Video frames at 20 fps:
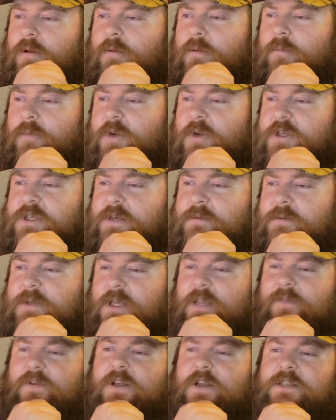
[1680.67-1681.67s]
But it seems
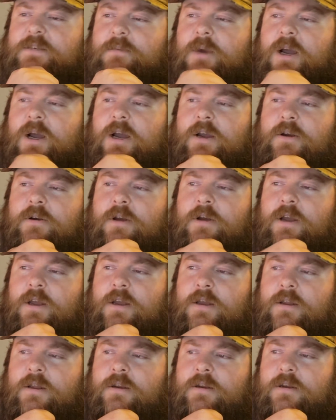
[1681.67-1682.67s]
like they've got some higher
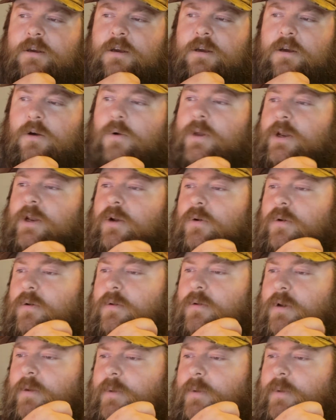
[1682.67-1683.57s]
end. Oh, wait, no, here we